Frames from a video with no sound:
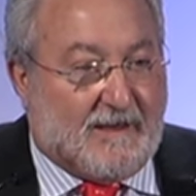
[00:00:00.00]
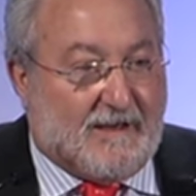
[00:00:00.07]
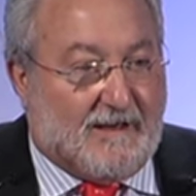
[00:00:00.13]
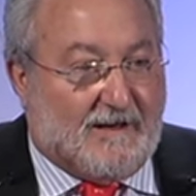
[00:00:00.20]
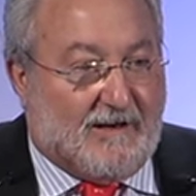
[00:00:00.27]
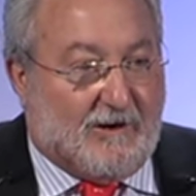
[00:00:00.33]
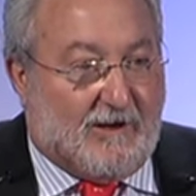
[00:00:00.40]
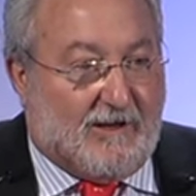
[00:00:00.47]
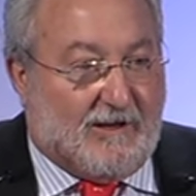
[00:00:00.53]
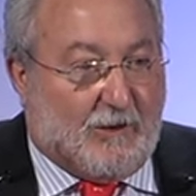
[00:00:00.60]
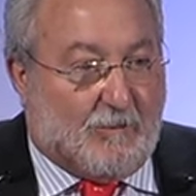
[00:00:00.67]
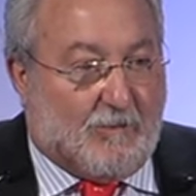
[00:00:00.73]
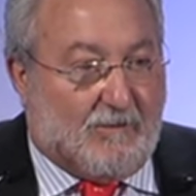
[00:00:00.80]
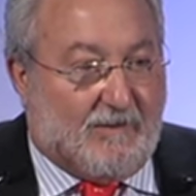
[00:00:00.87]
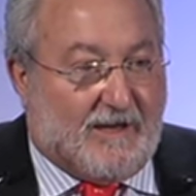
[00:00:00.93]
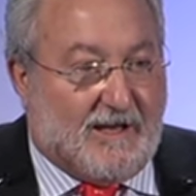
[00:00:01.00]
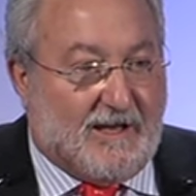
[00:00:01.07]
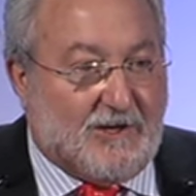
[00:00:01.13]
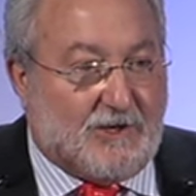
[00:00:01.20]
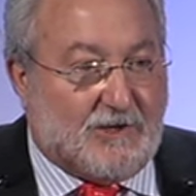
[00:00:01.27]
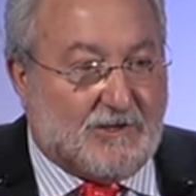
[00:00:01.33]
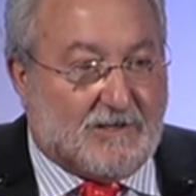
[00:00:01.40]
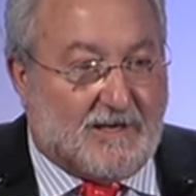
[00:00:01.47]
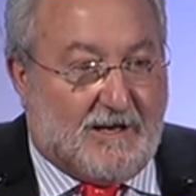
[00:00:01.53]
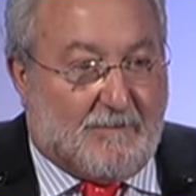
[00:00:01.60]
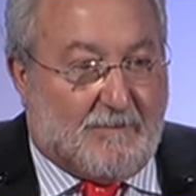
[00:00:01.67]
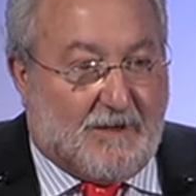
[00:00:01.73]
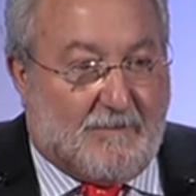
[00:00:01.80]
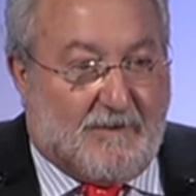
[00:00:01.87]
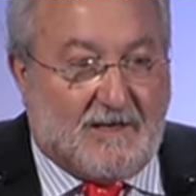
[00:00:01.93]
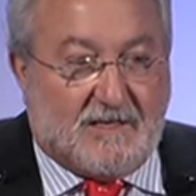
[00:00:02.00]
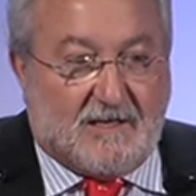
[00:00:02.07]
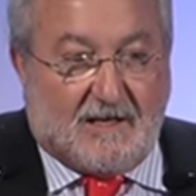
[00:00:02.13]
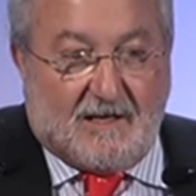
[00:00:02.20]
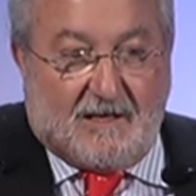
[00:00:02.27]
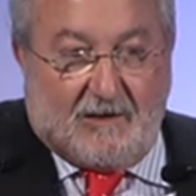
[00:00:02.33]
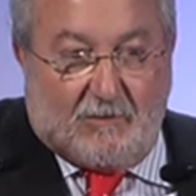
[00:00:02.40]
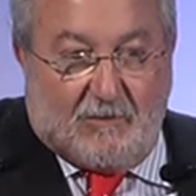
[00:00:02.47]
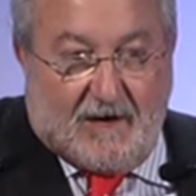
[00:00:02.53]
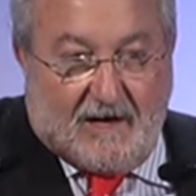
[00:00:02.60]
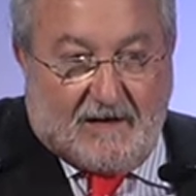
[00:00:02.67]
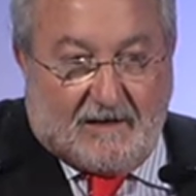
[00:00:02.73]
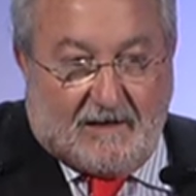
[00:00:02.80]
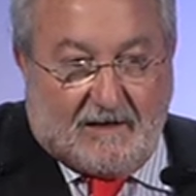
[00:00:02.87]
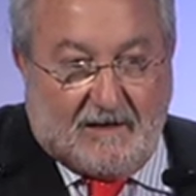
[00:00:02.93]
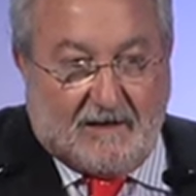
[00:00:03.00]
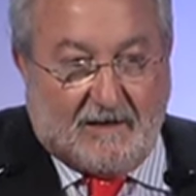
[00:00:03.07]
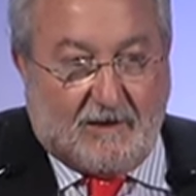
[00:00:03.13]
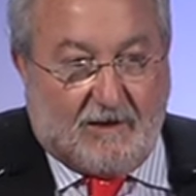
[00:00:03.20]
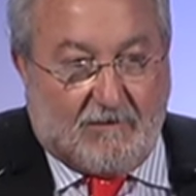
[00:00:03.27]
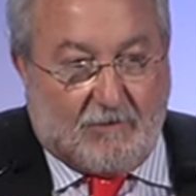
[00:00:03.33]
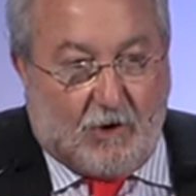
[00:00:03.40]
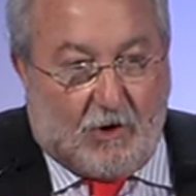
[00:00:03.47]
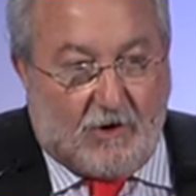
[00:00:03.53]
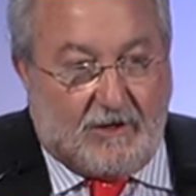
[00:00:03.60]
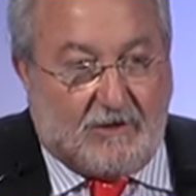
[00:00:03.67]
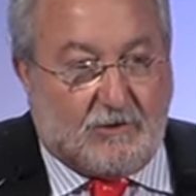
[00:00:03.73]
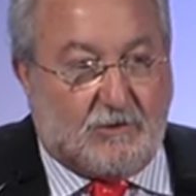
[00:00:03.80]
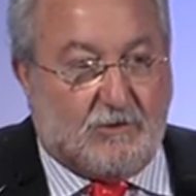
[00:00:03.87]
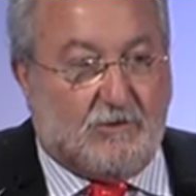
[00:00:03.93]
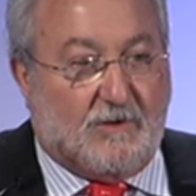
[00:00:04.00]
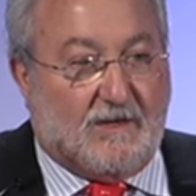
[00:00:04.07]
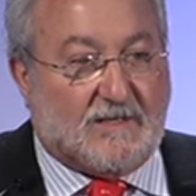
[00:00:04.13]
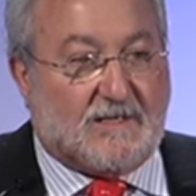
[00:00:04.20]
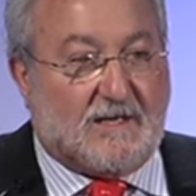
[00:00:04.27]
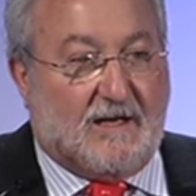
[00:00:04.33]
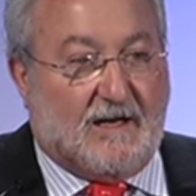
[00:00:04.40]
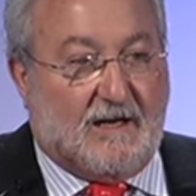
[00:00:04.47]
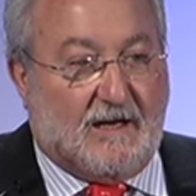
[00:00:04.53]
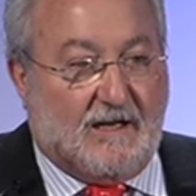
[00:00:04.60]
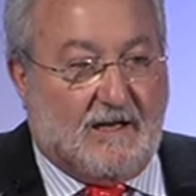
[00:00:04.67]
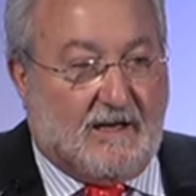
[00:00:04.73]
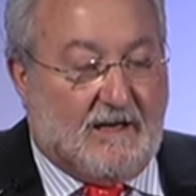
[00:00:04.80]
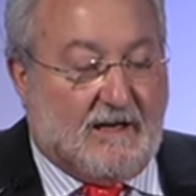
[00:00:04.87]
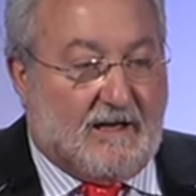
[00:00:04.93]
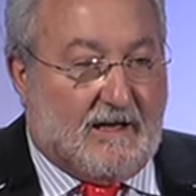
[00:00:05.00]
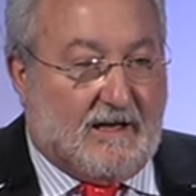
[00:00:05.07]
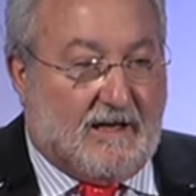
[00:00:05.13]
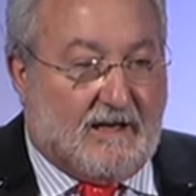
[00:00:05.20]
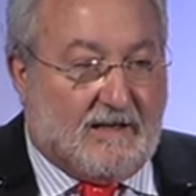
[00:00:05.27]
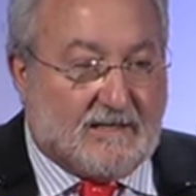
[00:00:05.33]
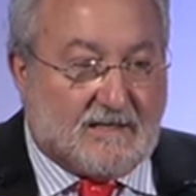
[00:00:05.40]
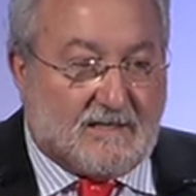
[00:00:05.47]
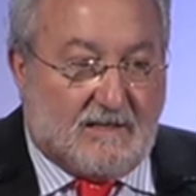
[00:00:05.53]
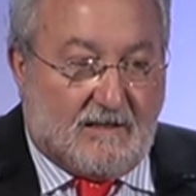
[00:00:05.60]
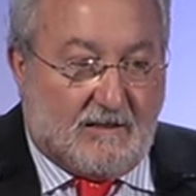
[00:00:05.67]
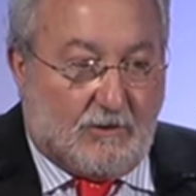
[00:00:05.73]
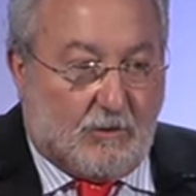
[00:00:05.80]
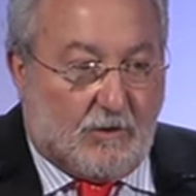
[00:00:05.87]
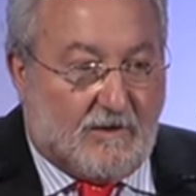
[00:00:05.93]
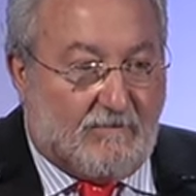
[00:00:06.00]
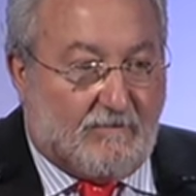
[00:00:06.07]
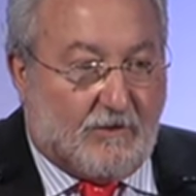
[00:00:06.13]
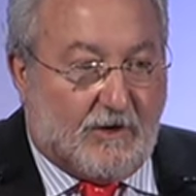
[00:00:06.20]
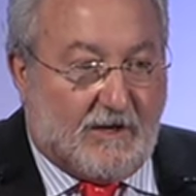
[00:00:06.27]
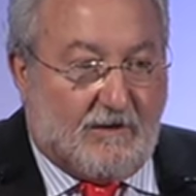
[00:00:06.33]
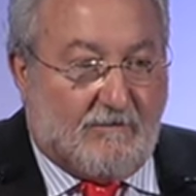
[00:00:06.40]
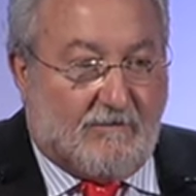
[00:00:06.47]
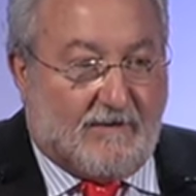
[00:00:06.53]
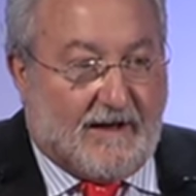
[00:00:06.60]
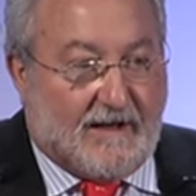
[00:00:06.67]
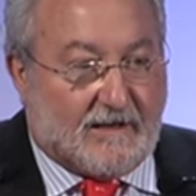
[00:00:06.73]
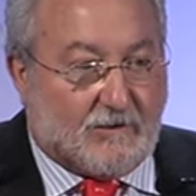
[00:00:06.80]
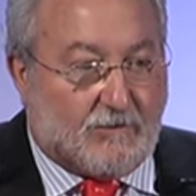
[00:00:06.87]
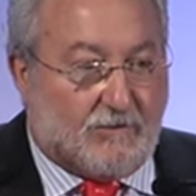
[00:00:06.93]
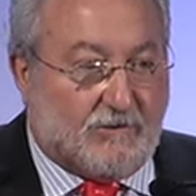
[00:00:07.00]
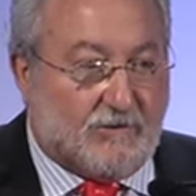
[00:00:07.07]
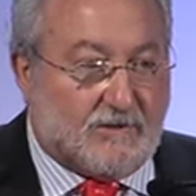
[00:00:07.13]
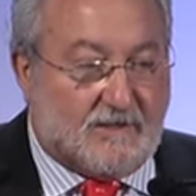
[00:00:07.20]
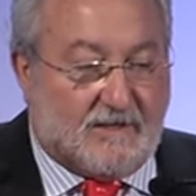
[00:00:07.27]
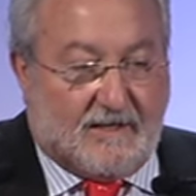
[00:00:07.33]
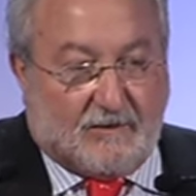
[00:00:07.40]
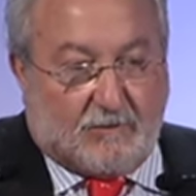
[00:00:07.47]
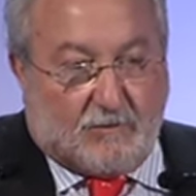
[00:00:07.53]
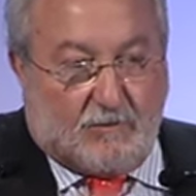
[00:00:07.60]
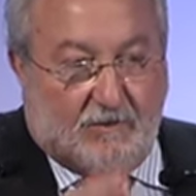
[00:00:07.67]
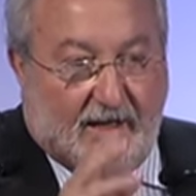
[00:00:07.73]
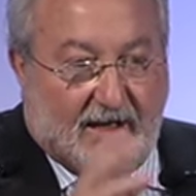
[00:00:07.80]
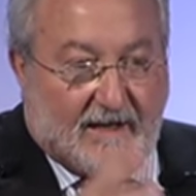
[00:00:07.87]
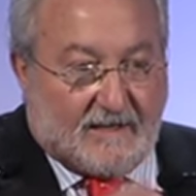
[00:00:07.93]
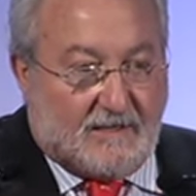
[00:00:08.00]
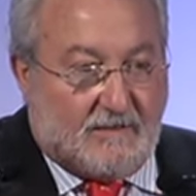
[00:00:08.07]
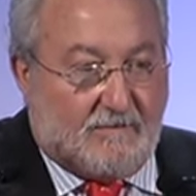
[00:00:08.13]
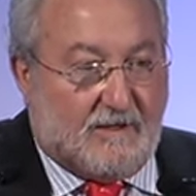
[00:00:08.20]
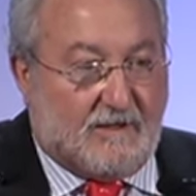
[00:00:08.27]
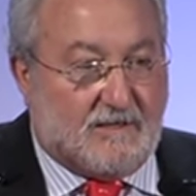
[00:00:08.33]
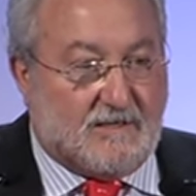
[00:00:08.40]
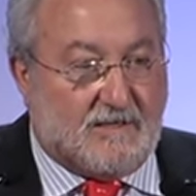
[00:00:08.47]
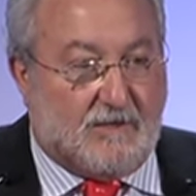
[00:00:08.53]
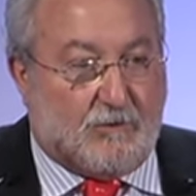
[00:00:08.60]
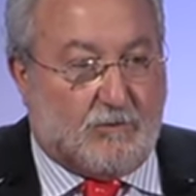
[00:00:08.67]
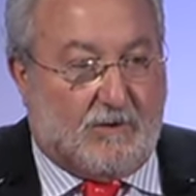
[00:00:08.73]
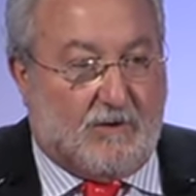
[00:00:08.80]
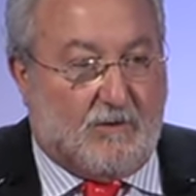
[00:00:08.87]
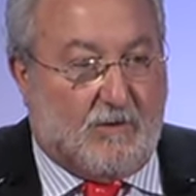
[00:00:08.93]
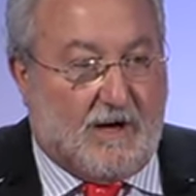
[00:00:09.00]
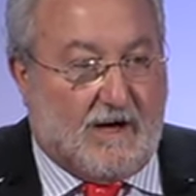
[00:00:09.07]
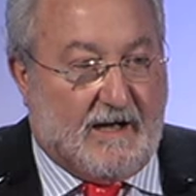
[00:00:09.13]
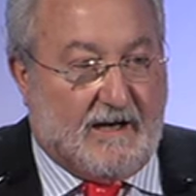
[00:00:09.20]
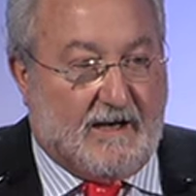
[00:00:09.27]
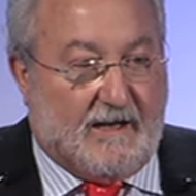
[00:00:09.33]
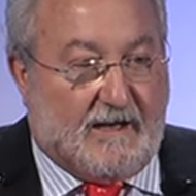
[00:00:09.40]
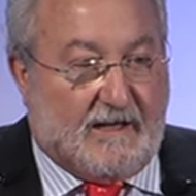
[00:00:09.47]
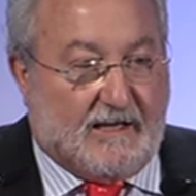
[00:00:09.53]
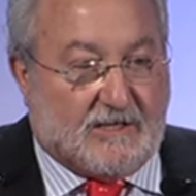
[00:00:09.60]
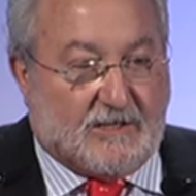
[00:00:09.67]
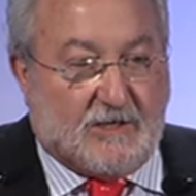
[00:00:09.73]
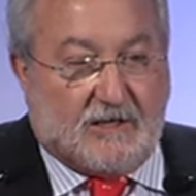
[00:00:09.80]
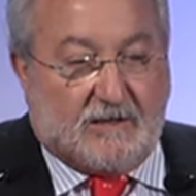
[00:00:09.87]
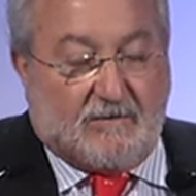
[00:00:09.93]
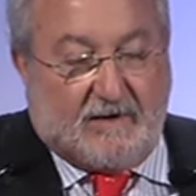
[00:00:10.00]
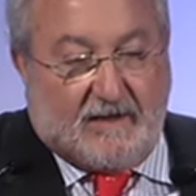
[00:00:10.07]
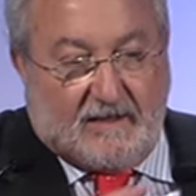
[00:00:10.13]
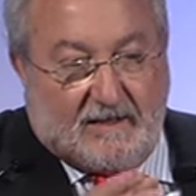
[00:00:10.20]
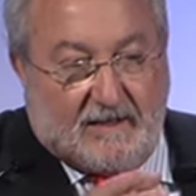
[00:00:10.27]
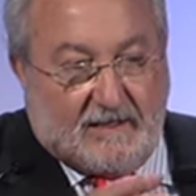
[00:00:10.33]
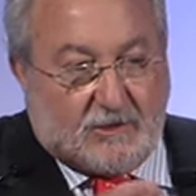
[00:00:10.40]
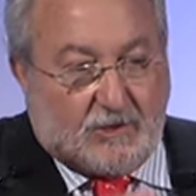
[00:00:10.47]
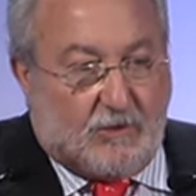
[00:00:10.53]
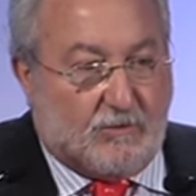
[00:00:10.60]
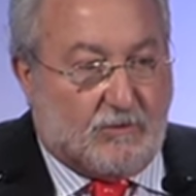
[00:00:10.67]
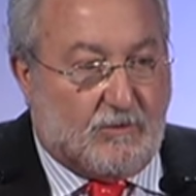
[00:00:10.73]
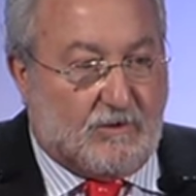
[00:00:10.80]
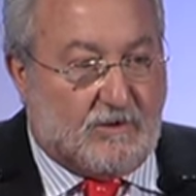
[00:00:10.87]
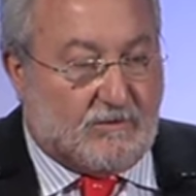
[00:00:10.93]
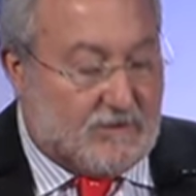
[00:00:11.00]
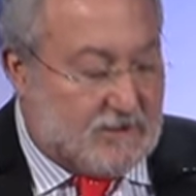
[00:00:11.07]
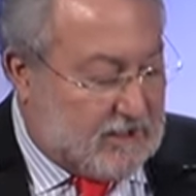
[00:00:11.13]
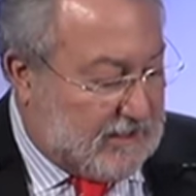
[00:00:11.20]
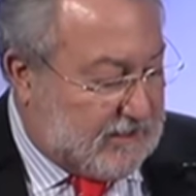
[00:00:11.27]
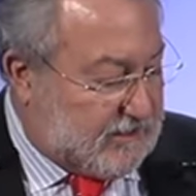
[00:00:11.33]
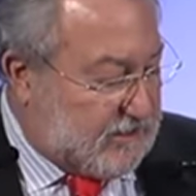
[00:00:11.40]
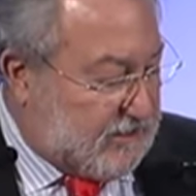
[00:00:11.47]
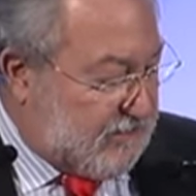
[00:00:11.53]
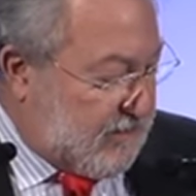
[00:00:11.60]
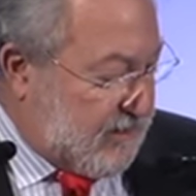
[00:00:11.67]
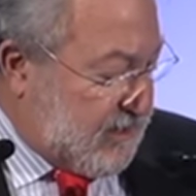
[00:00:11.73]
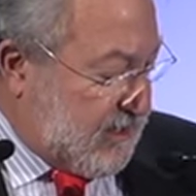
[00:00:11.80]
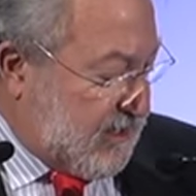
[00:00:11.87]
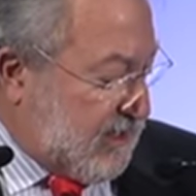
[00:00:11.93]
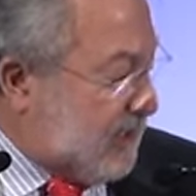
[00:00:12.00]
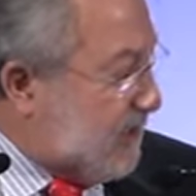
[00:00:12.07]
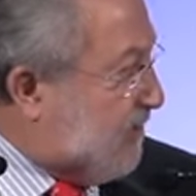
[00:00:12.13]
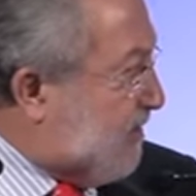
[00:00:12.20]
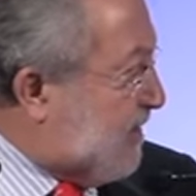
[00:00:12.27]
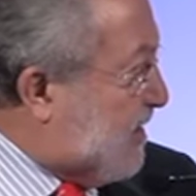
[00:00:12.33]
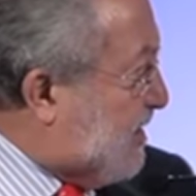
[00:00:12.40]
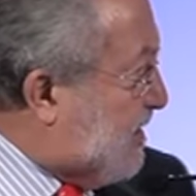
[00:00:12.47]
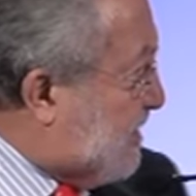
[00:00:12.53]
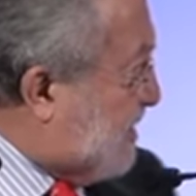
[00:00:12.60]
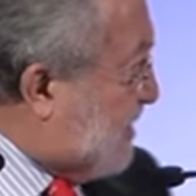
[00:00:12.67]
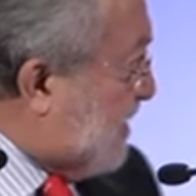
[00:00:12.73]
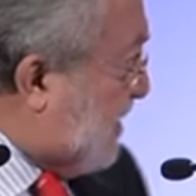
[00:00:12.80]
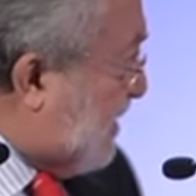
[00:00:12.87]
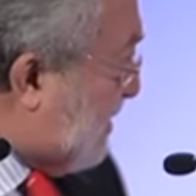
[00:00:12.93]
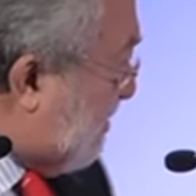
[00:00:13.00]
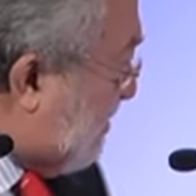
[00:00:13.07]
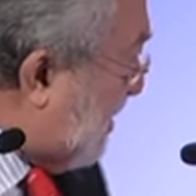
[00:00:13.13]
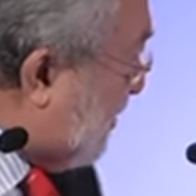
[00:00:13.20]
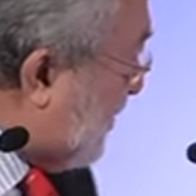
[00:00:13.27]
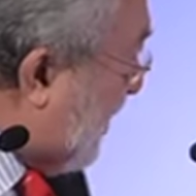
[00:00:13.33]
and in our publications. But basically we're going to a cell and still looking for new factors that could activate sirtuin-1, etc. And let's go to these results. So if we can see, well,